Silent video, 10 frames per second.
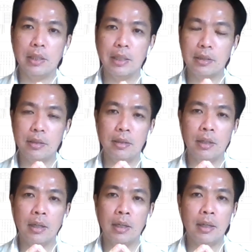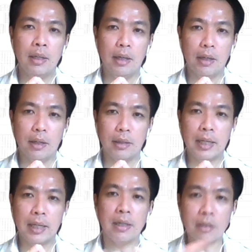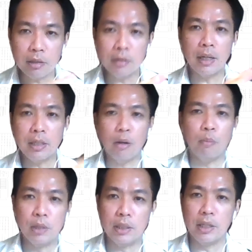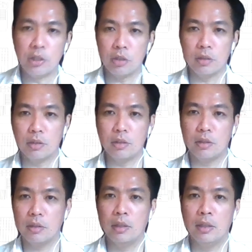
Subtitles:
It doesn't cancel any obligations